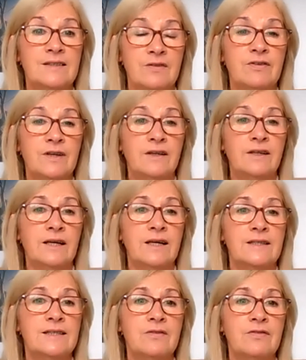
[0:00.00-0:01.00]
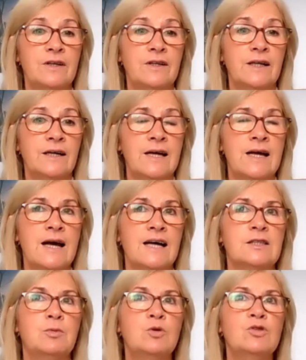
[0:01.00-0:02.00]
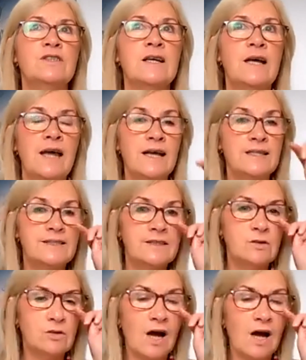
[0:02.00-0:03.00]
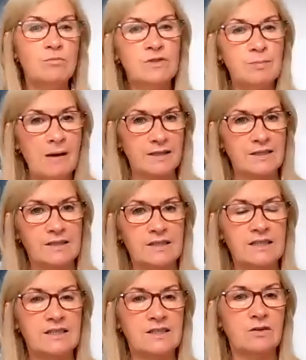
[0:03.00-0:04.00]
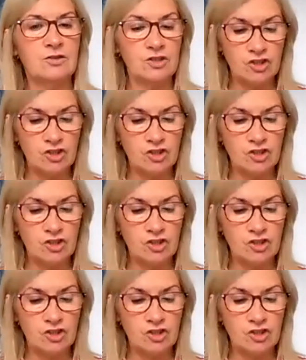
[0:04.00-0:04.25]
Definitely. I suppose it still comes back to the consultant.